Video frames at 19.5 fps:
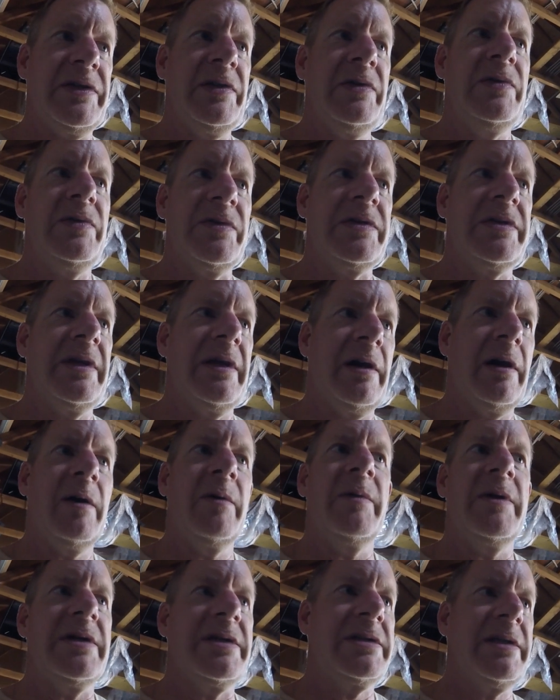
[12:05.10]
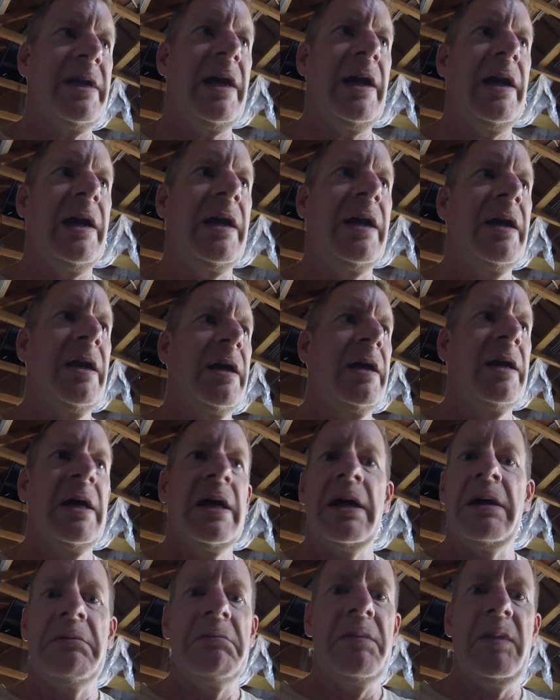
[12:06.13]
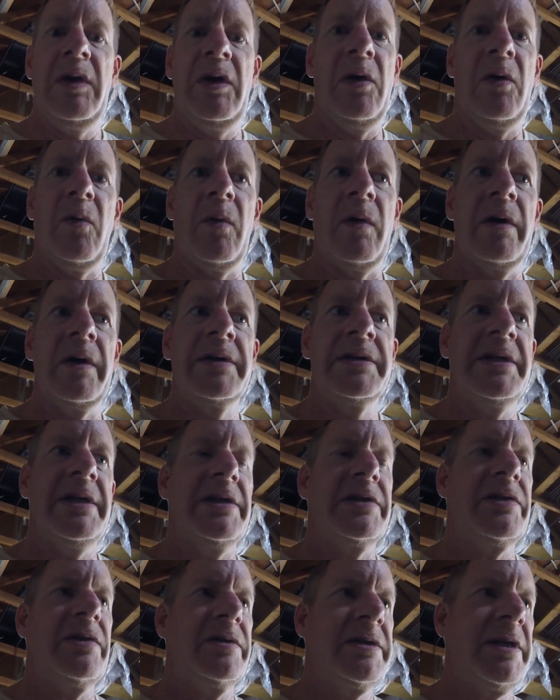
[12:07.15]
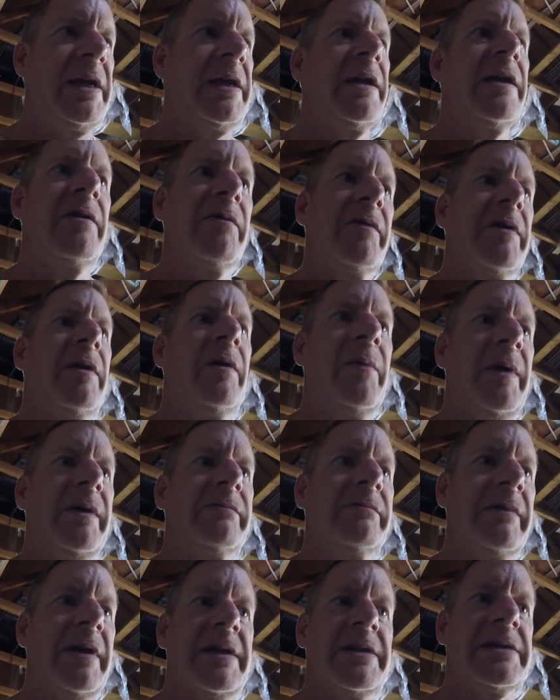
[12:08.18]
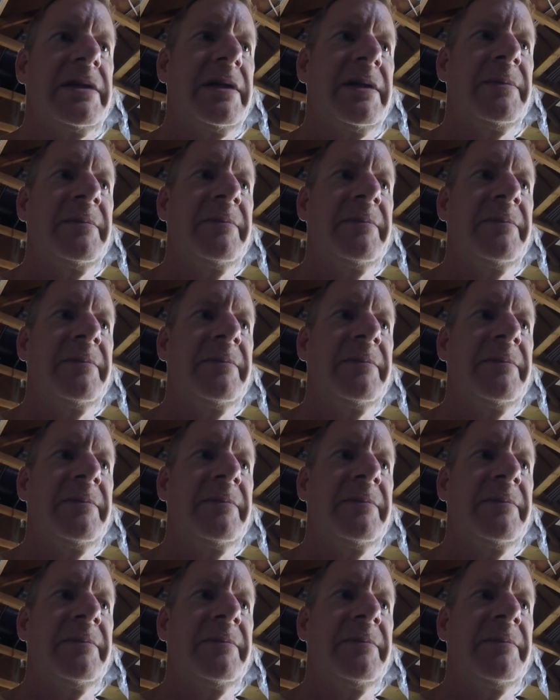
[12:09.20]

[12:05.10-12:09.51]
used, they always say no warranty. So you're taking a real risk.